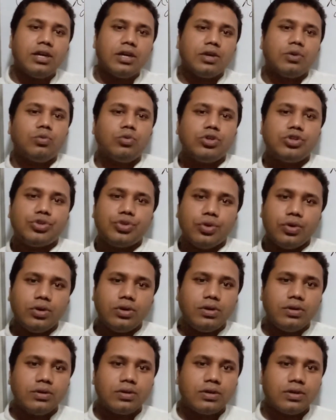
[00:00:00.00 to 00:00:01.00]
we should
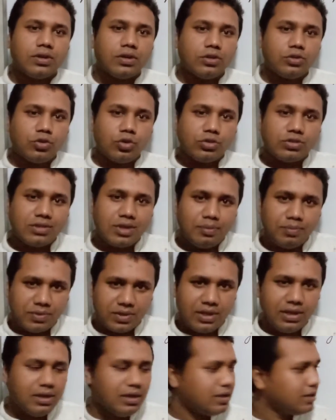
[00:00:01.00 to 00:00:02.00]
do
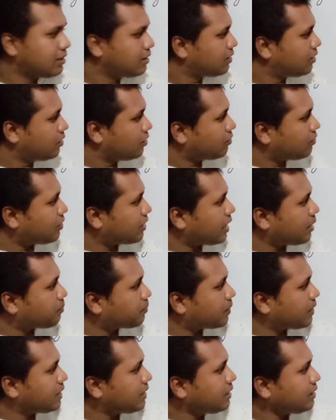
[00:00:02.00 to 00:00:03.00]
something for
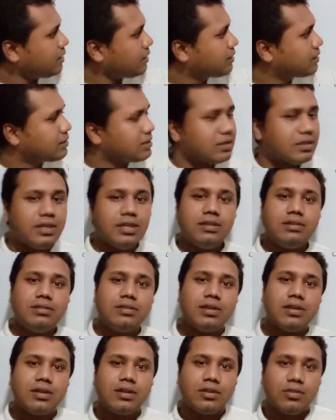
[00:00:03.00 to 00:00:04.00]
applying
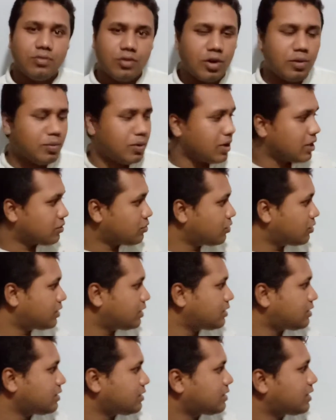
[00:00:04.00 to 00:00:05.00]
this formula. So
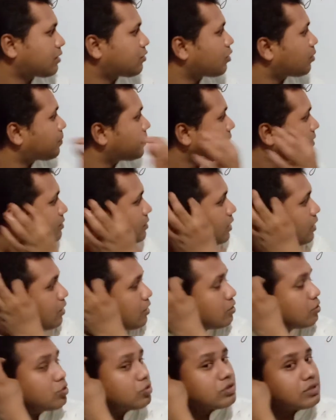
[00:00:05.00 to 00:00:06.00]
this is the topics.
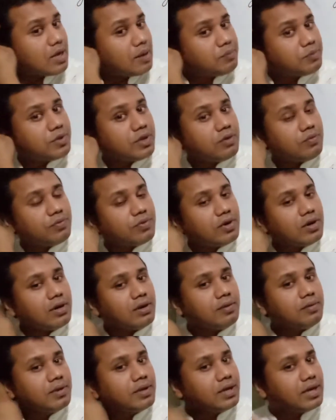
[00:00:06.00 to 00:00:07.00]
Do something for
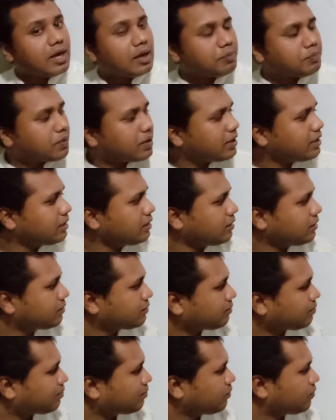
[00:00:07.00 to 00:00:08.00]
apply
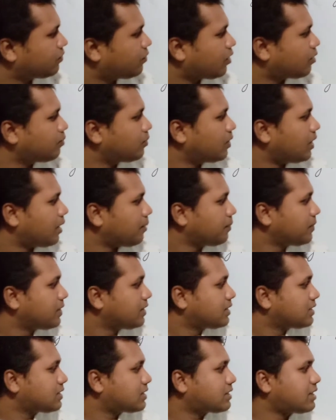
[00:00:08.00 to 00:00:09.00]
formula.
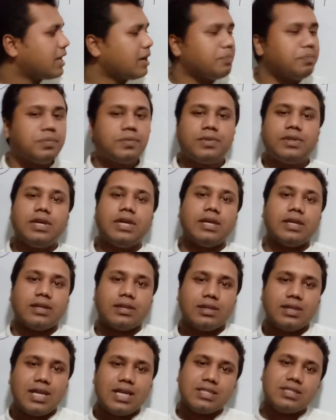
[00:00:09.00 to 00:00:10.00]
Step
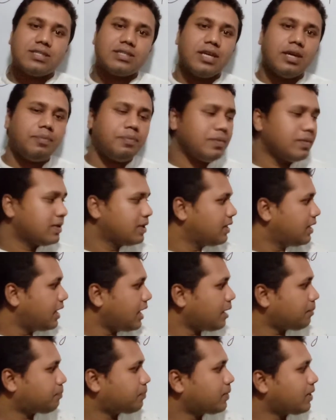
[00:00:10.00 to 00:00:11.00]
3, last step,
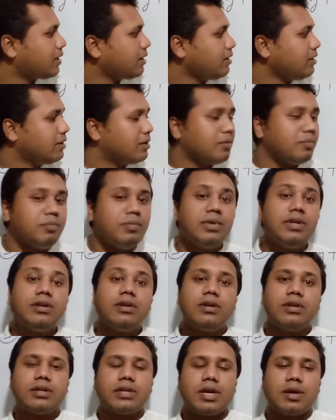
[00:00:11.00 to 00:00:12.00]
apply
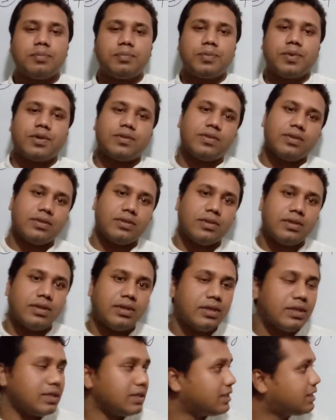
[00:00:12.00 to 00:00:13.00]
middle term process.
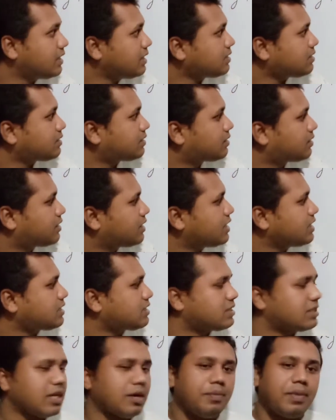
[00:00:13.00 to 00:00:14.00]
These 3
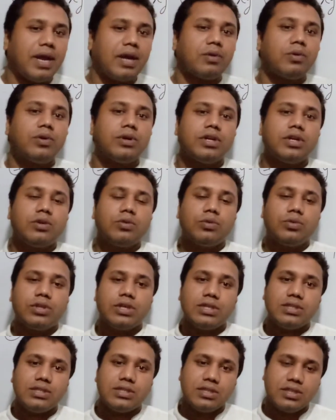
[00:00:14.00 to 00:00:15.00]
steps, according to
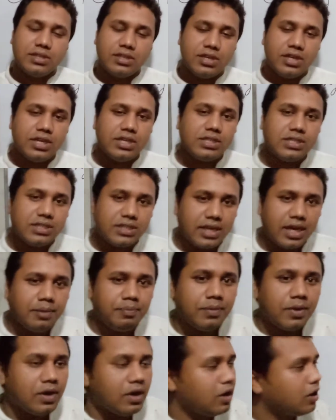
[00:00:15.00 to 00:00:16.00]
these 3
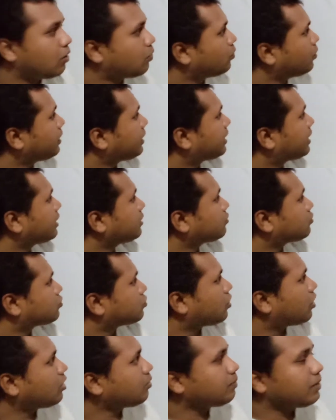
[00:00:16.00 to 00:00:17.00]
steps, we can
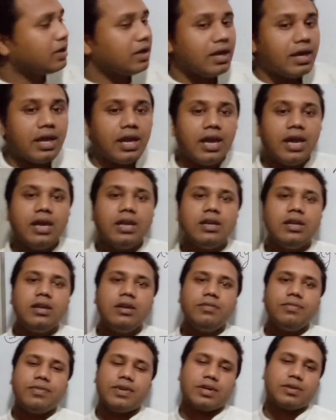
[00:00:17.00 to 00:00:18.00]
solve
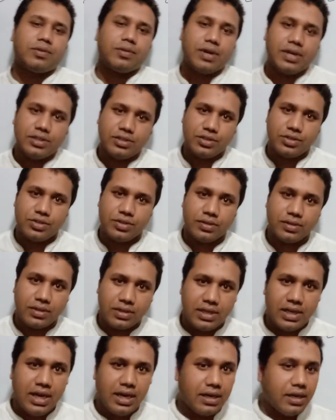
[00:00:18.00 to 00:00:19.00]
any factorization.
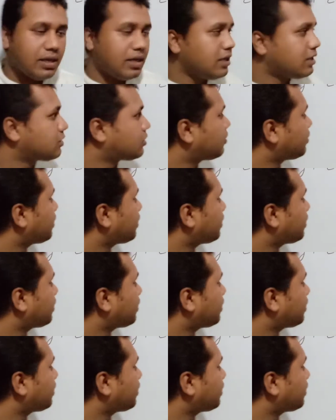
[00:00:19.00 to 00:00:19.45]
Clear? So